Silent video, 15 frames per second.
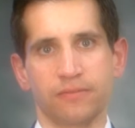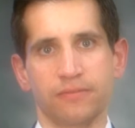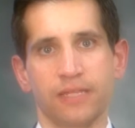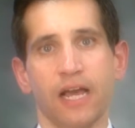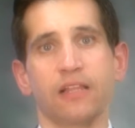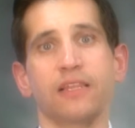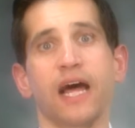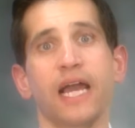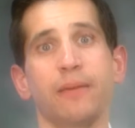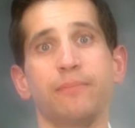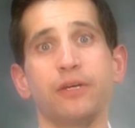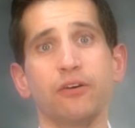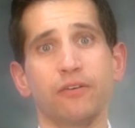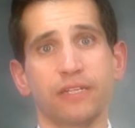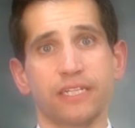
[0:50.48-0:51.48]
Now,
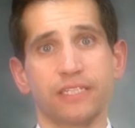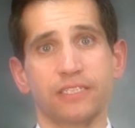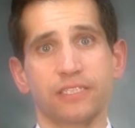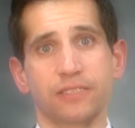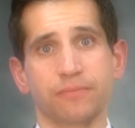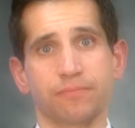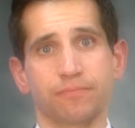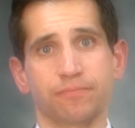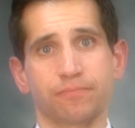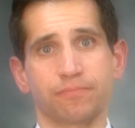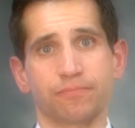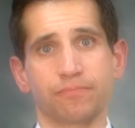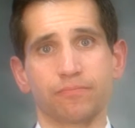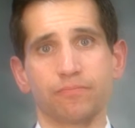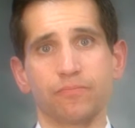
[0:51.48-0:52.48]
liabilities
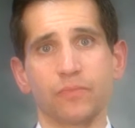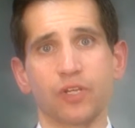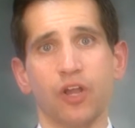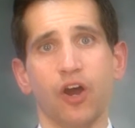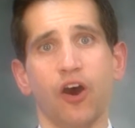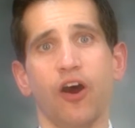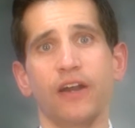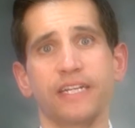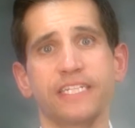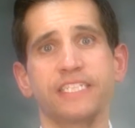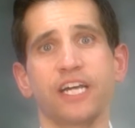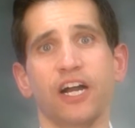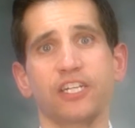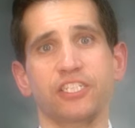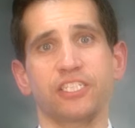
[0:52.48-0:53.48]
are
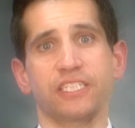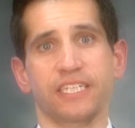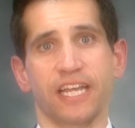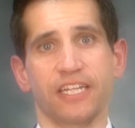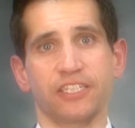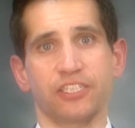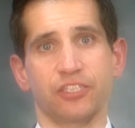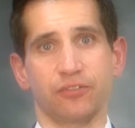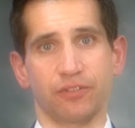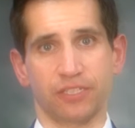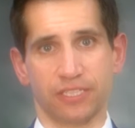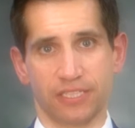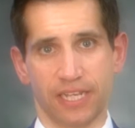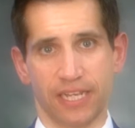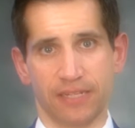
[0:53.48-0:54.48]
deductions against your
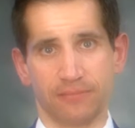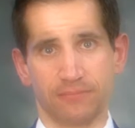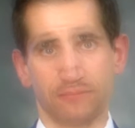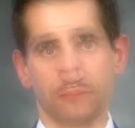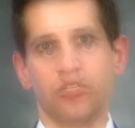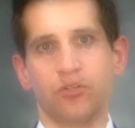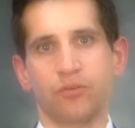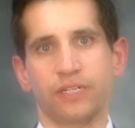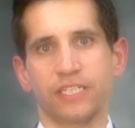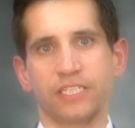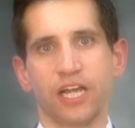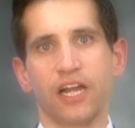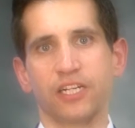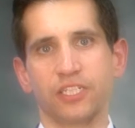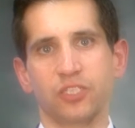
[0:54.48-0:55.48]
estate. Your
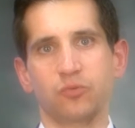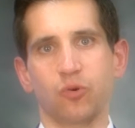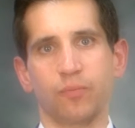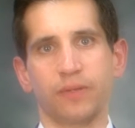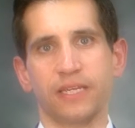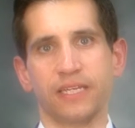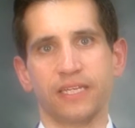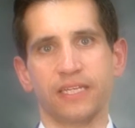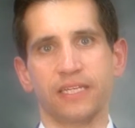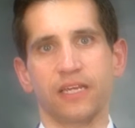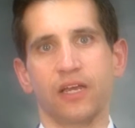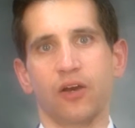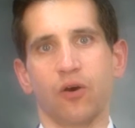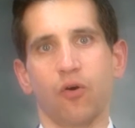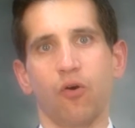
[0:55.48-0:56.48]
deductions will be
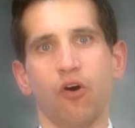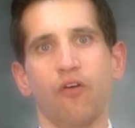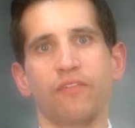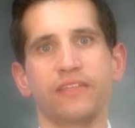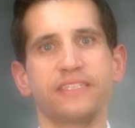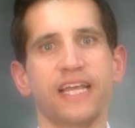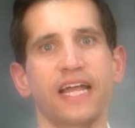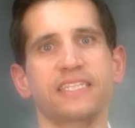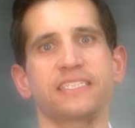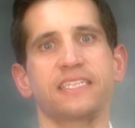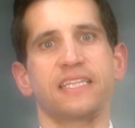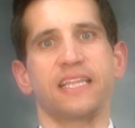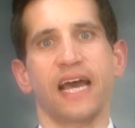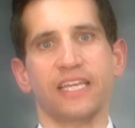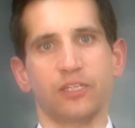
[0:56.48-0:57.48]
all the debts
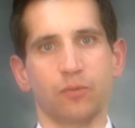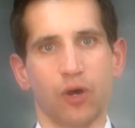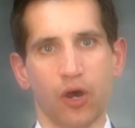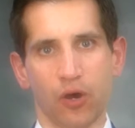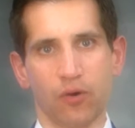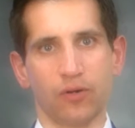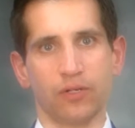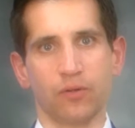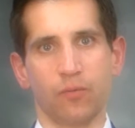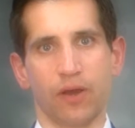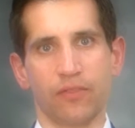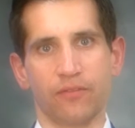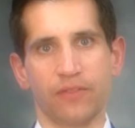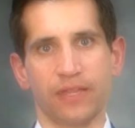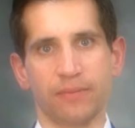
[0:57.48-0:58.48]
that you owe,
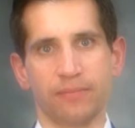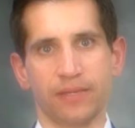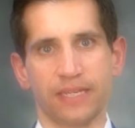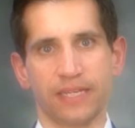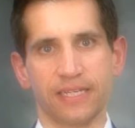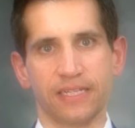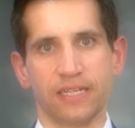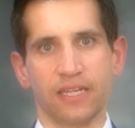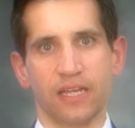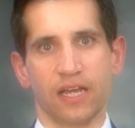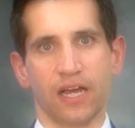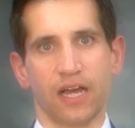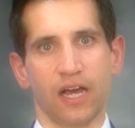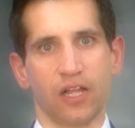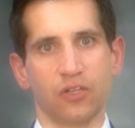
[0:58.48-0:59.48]
whether they be
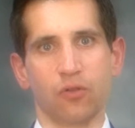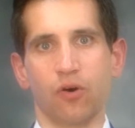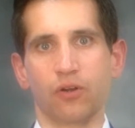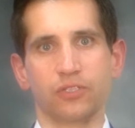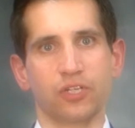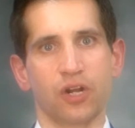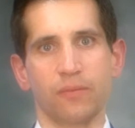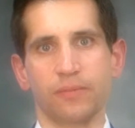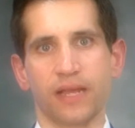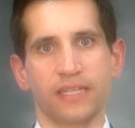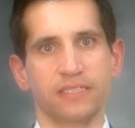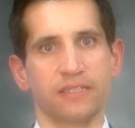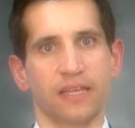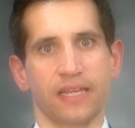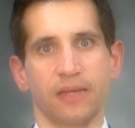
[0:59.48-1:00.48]
long-term
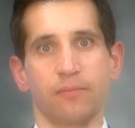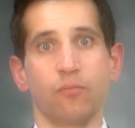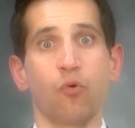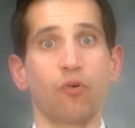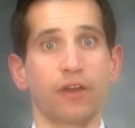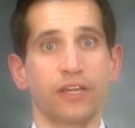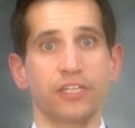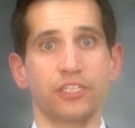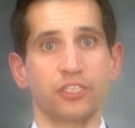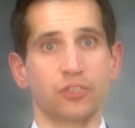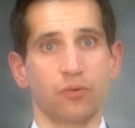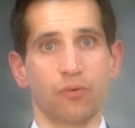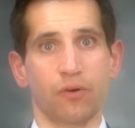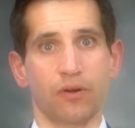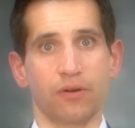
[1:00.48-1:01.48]
debts like a mortgage
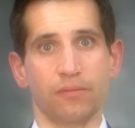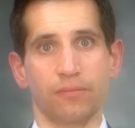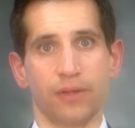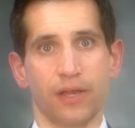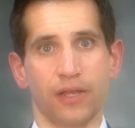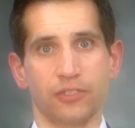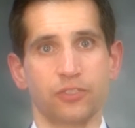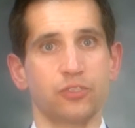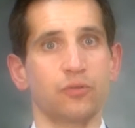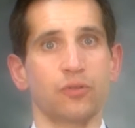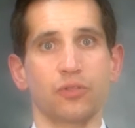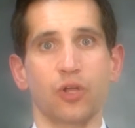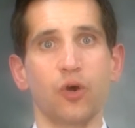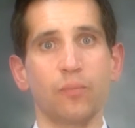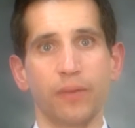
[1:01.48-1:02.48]
or a
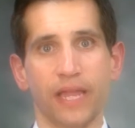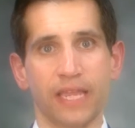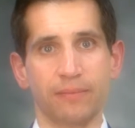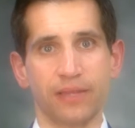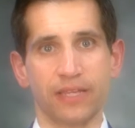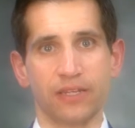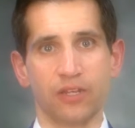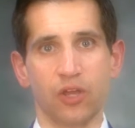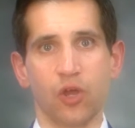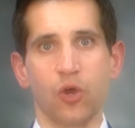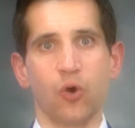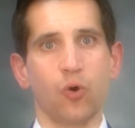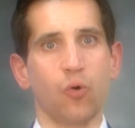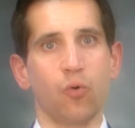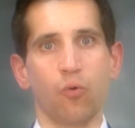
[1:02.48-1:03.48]
student loan payment,
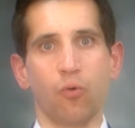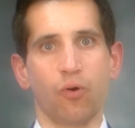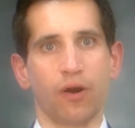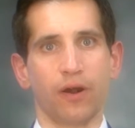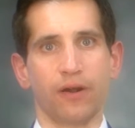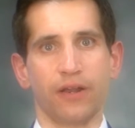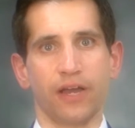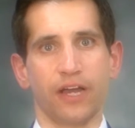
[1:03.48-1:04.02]
or